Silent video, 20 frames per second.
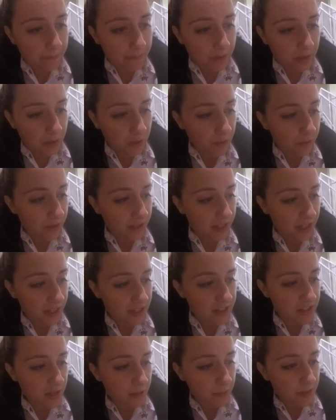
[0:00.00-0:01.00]
but who are
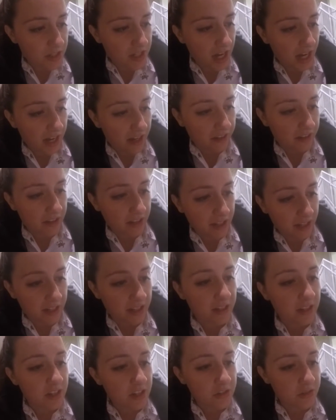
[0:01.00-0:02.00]
yet so much higher than
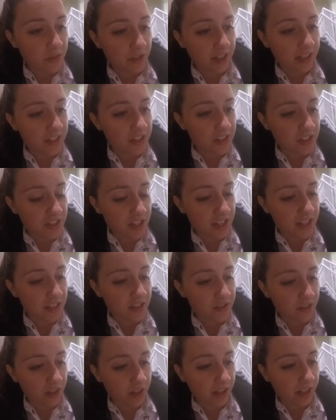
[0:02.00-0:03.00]
he, drinking just tea had
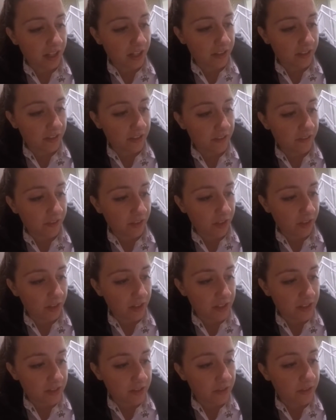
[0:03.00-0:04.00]
drug here in the
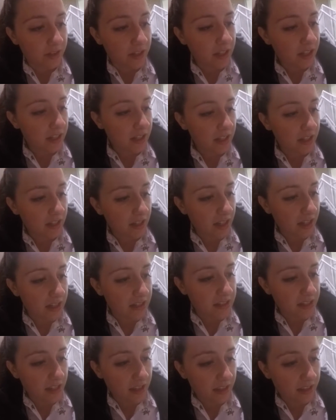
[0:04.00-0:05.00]
Farolito,
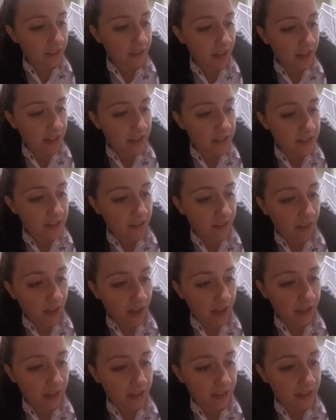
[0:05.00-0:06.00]
and telling lies,
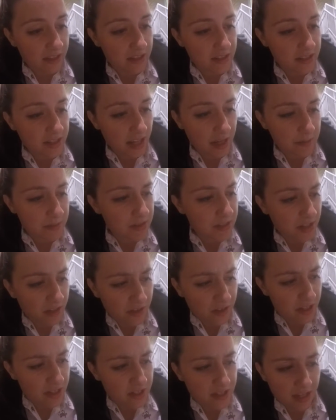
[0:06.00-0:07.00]
lying, the escape, still
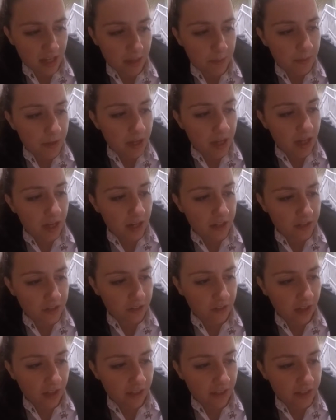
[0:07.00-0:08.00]
the escape, under
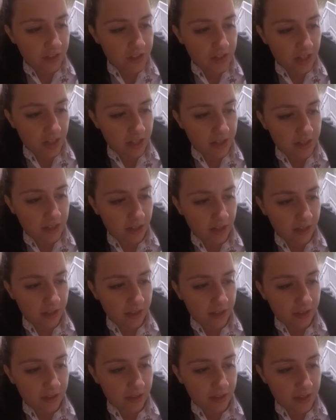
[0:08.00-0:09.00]
lilac-shaded dawn
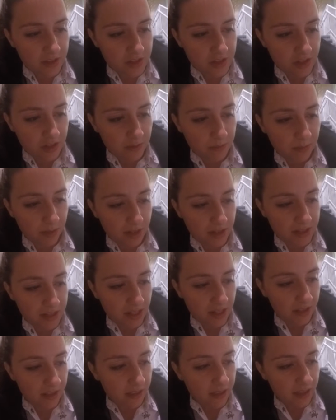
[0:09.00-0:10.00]
that should have brought
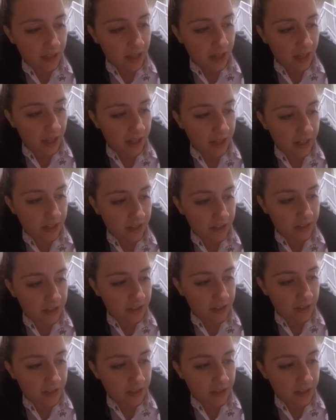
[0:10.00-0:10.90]
death, and here,